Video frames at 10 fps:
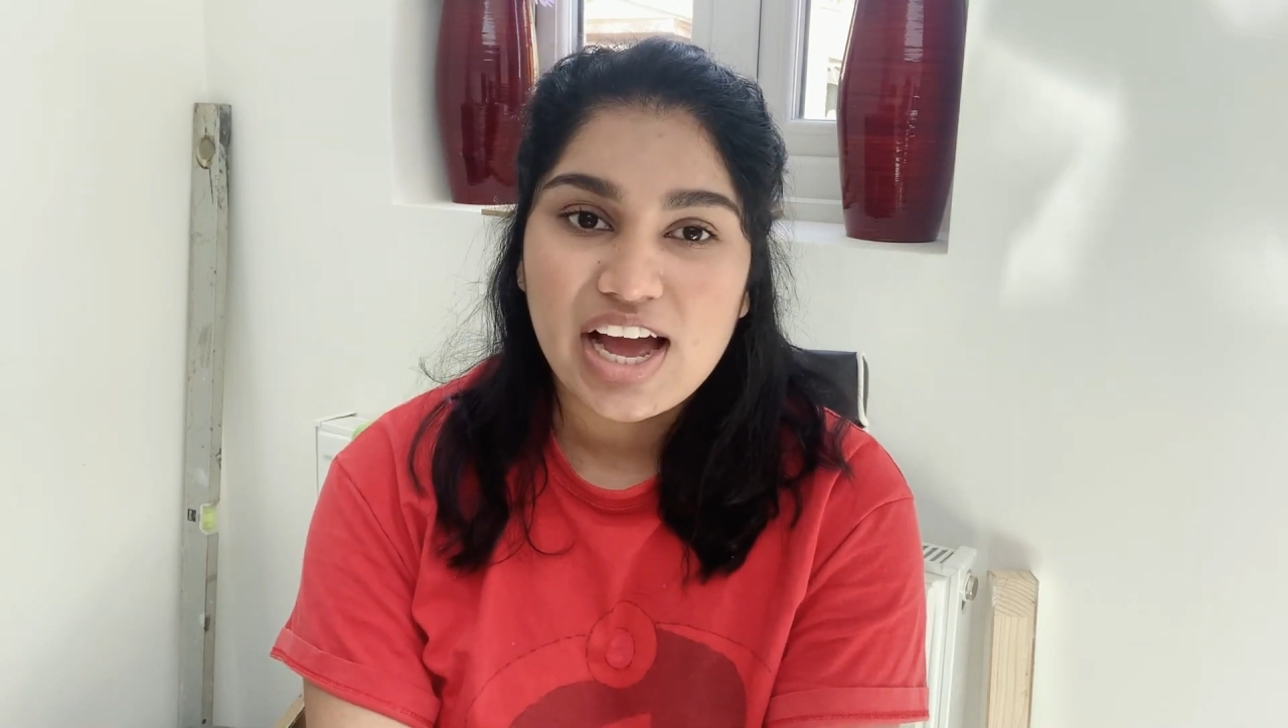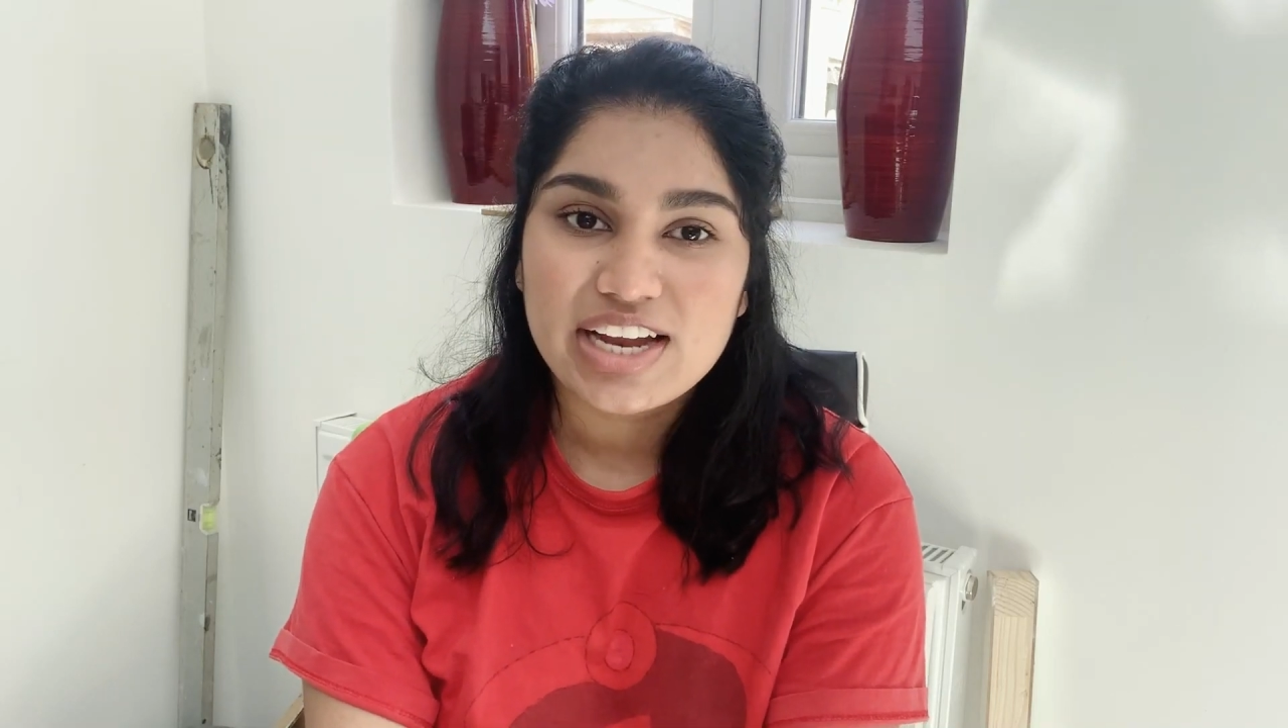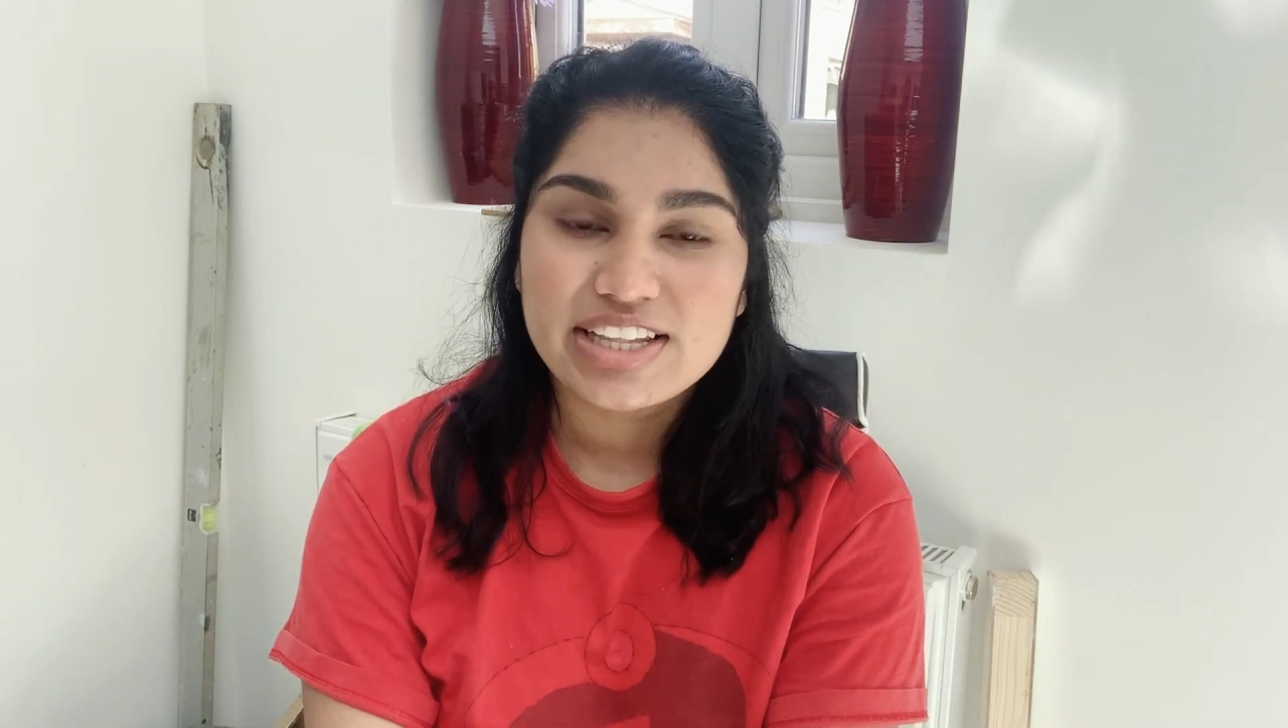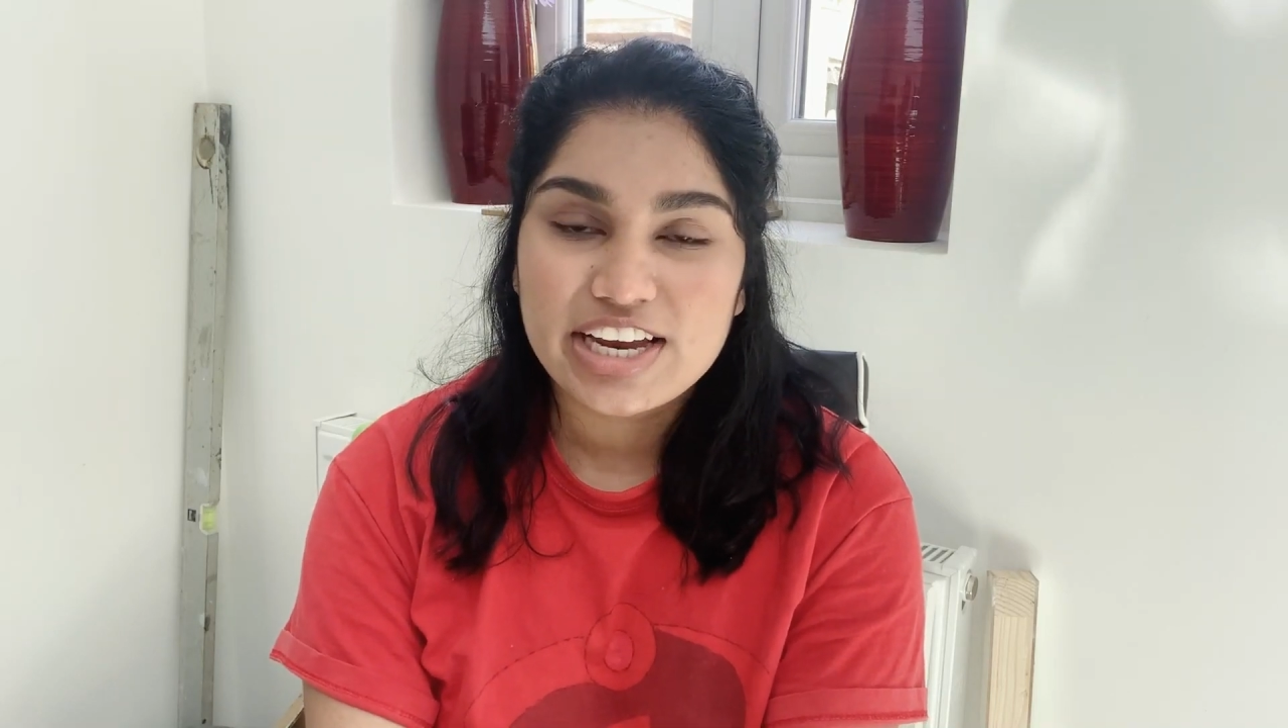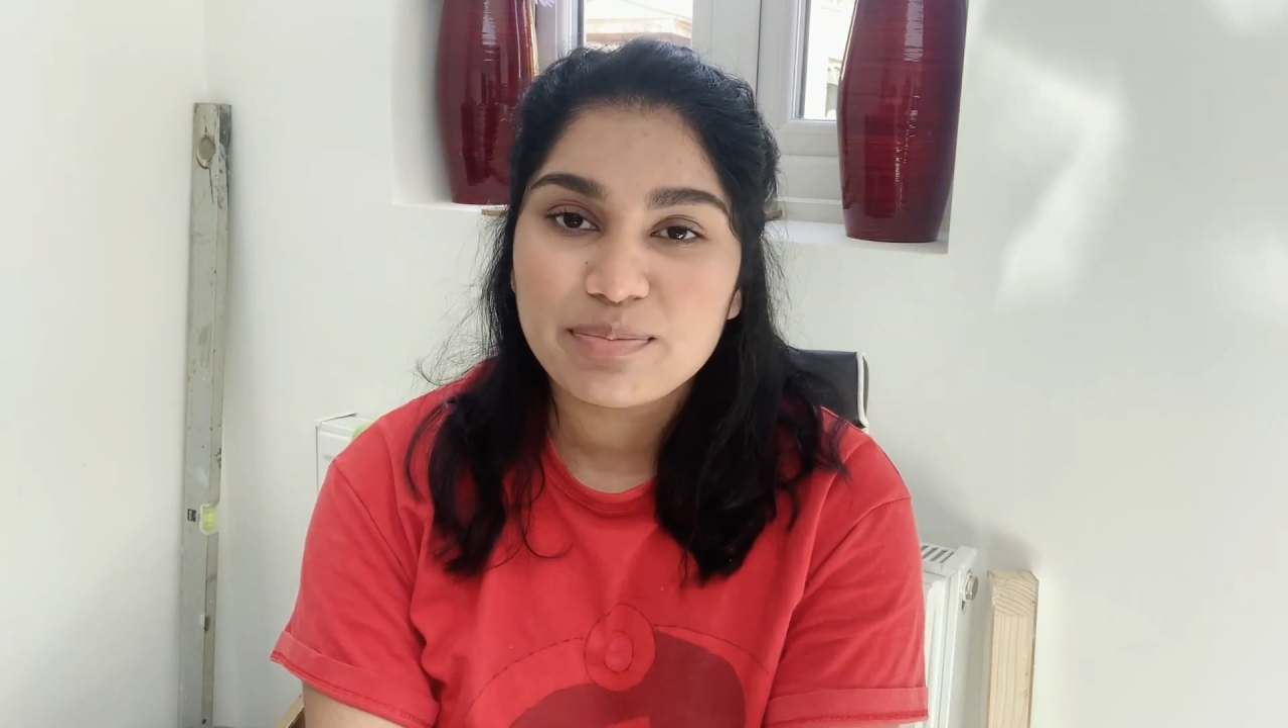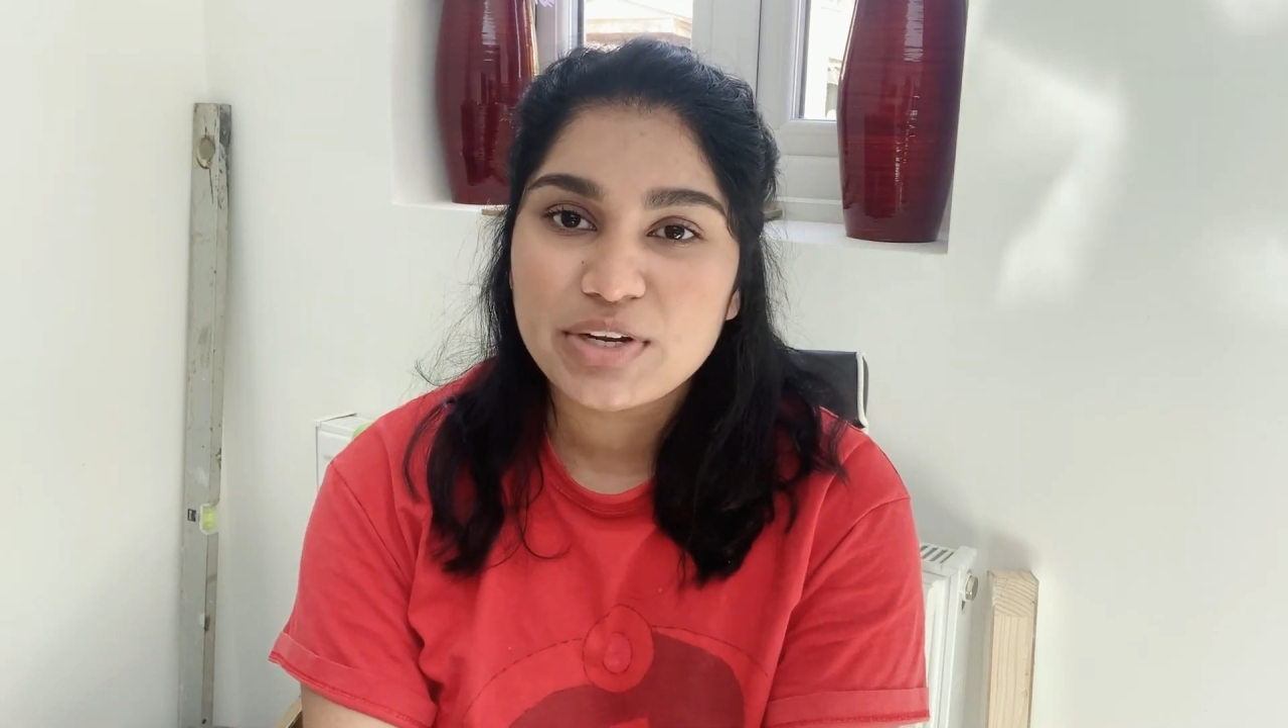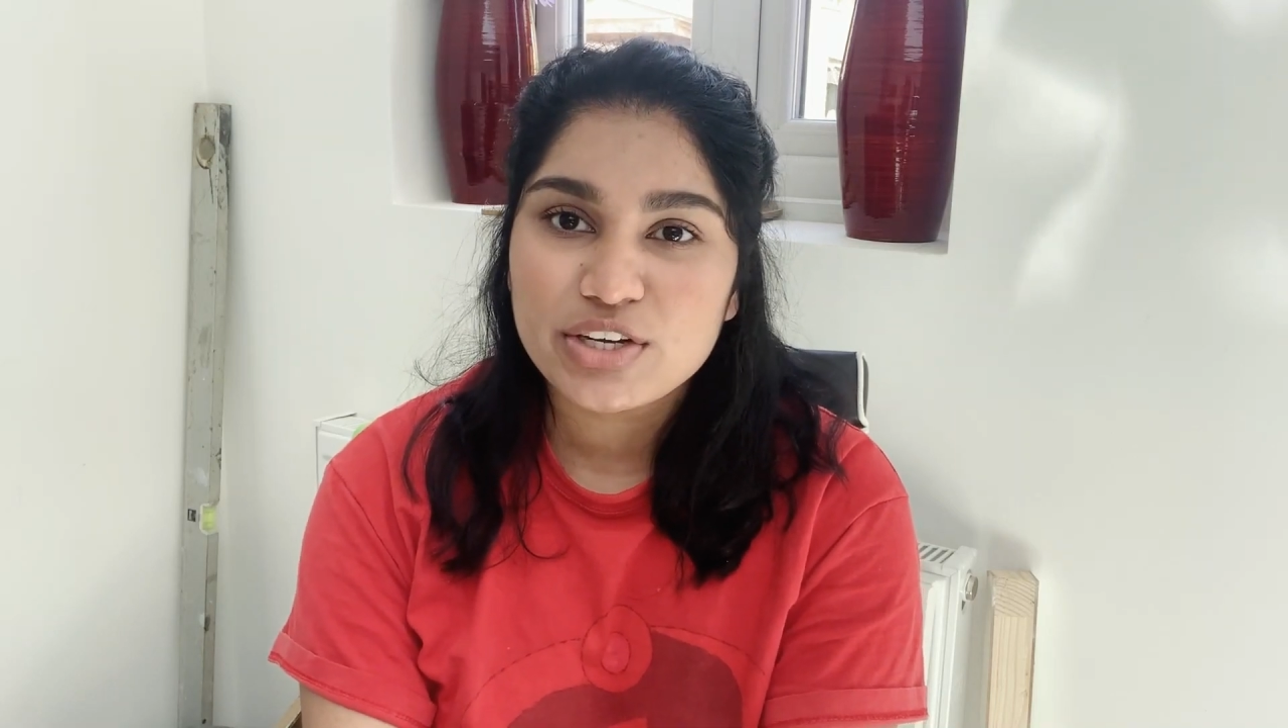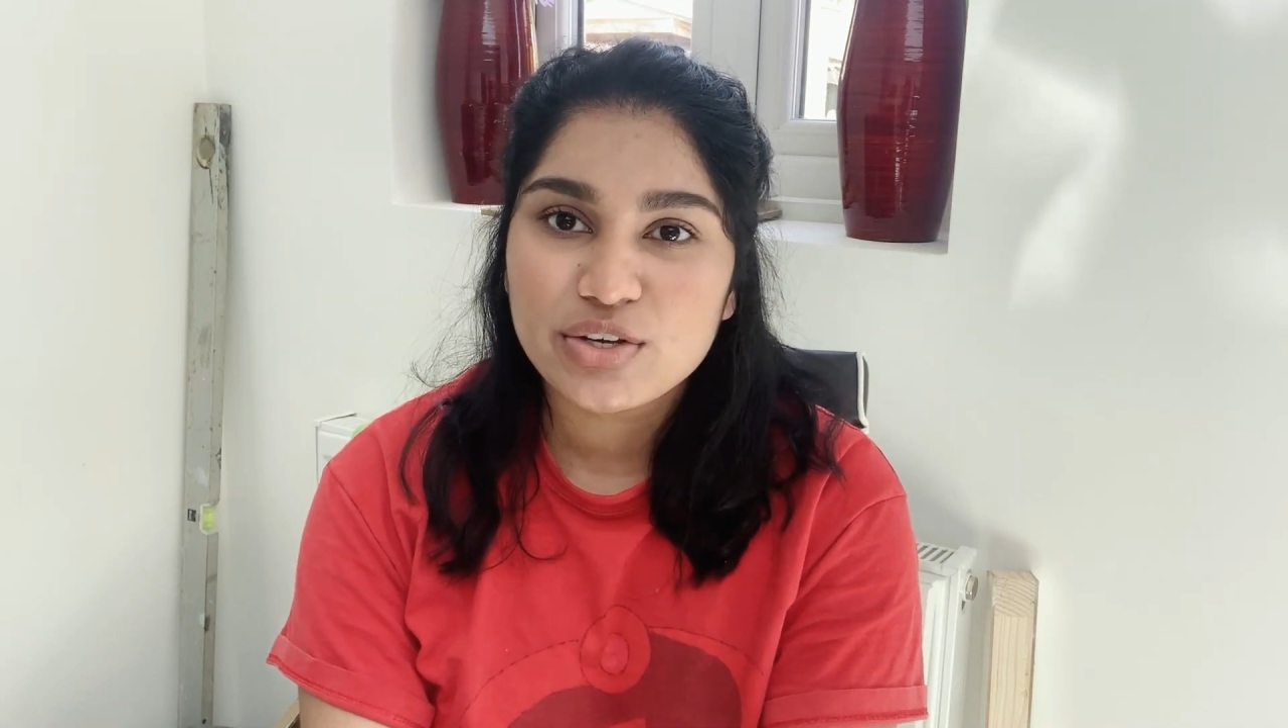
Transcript: and they'd been